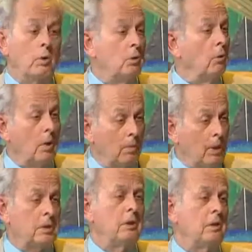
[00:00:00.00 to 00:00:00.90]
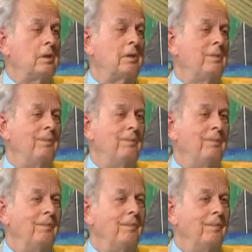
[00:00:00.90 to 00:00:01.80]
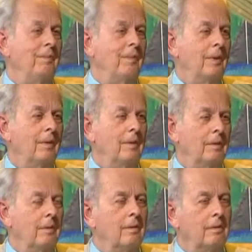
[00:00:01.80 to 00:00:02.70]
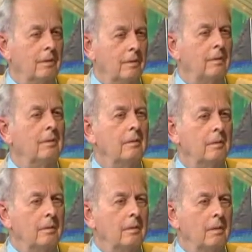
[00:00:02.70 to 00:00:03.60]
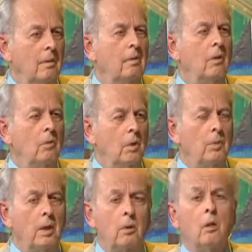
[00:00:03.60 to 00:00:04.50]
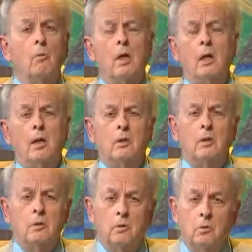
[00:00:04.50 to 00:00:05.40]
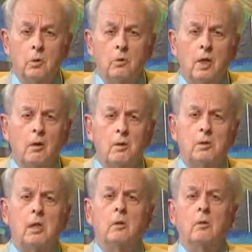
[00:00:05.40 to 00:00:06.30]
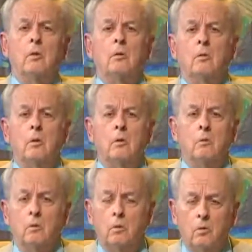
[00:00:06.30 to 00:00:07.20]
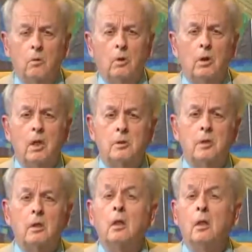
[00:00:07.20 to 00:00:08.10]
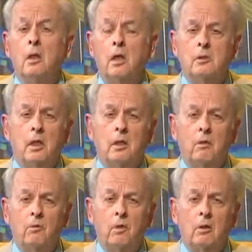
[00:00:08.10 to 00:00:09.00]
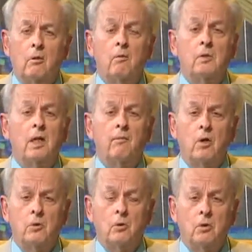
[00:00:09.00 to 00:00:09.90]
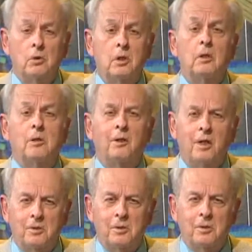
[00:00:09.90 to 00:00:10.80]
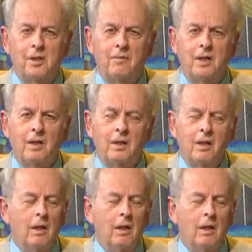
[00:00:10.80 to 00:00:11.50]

go into other businesses. Yes, and there are alternatives. There would be. What I'd like to do now is say, Laura Kasa, Executive Director of Save Our Shores, is our guest this evening.